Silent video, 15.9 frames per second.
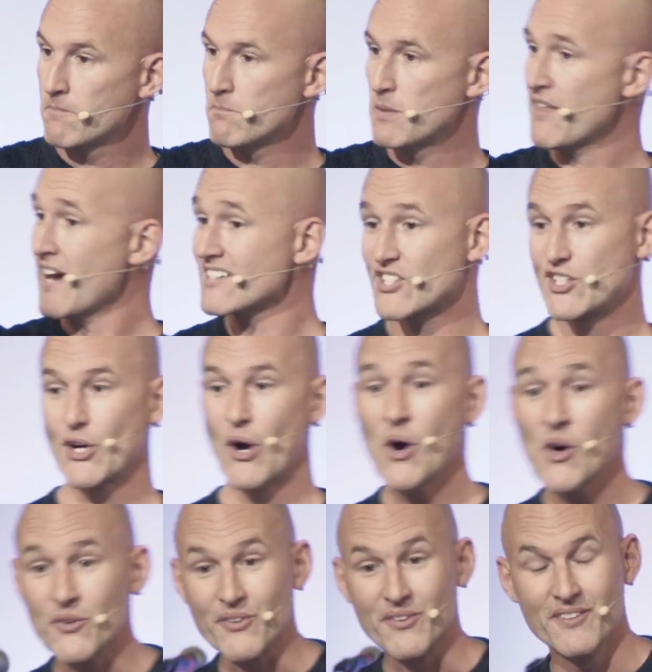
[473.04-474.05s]
But that's
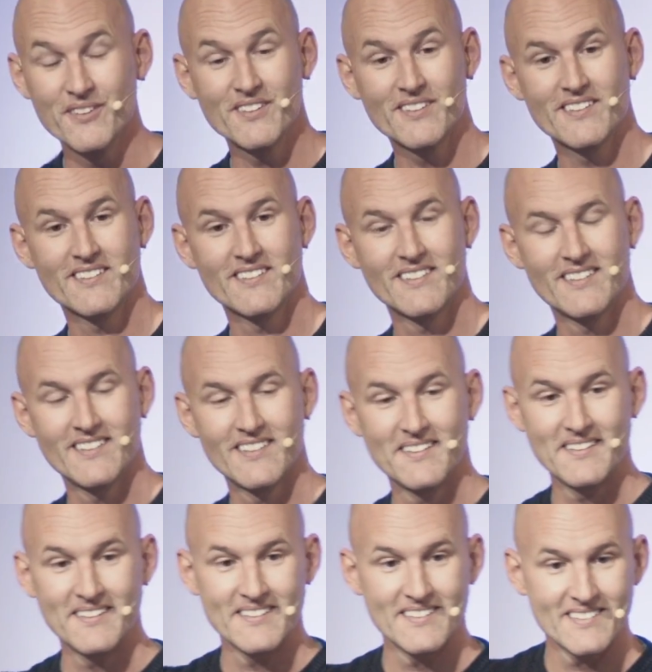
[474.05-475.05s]
gone.
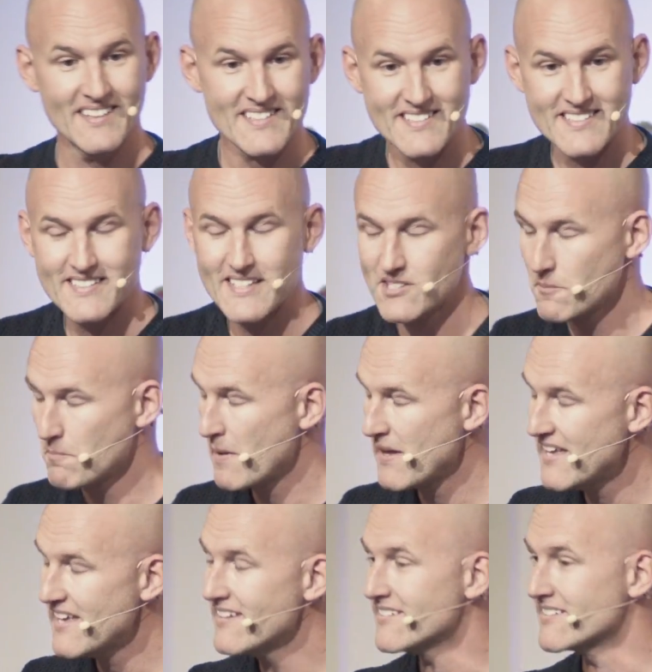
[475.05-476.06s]
That's
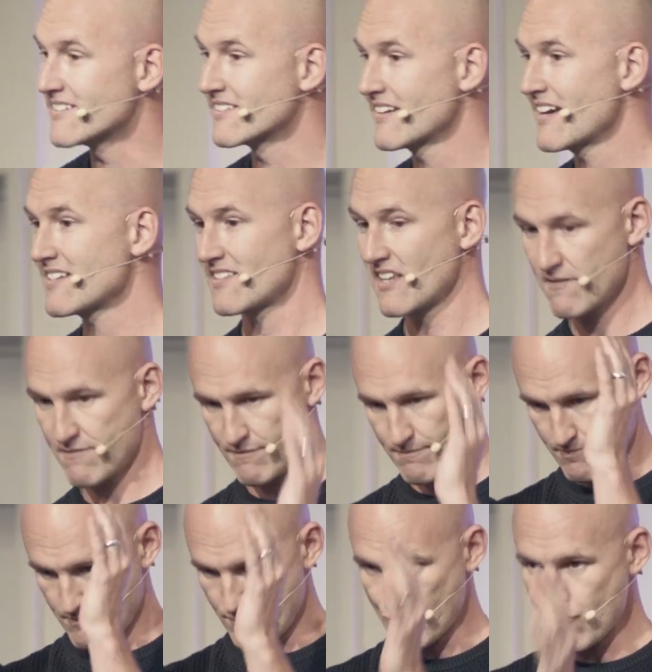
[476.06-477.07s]
disappeared as they've
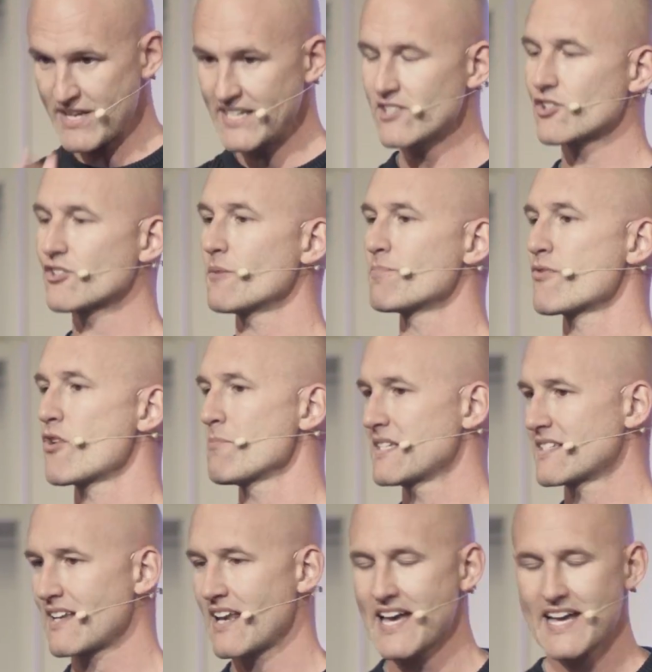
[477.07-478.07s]
reached the
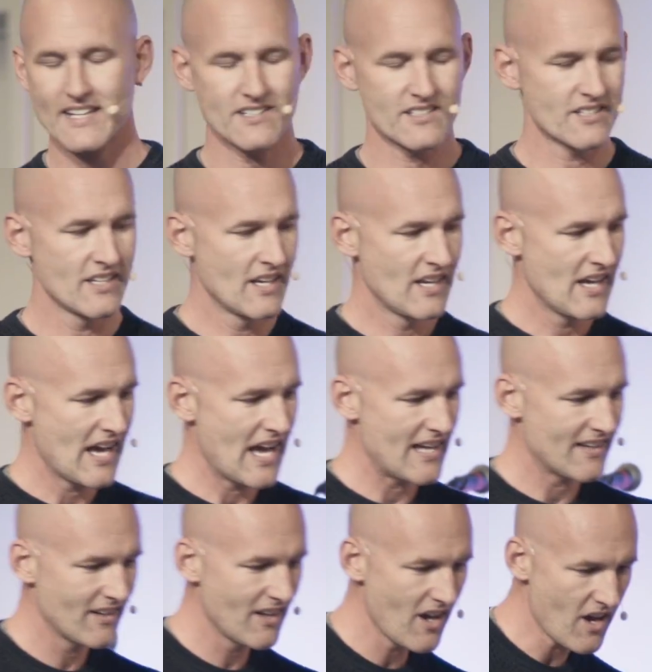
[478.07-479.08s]
promised land
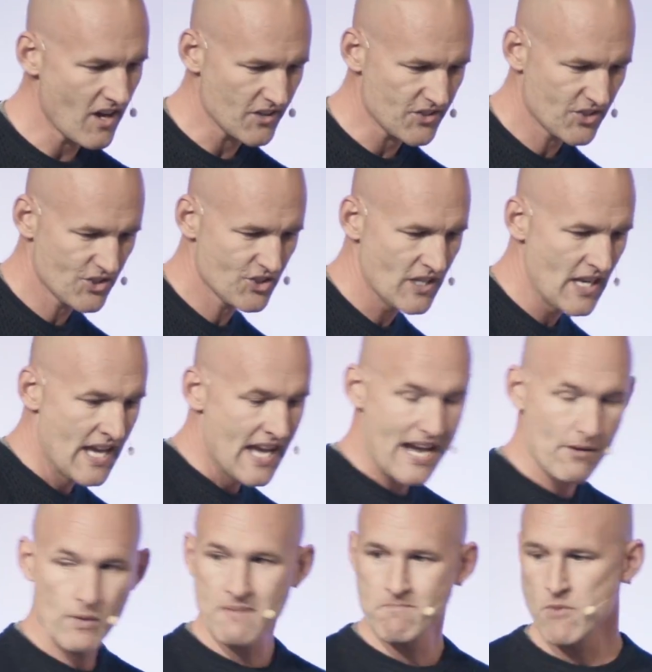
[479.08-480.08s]
at last. And we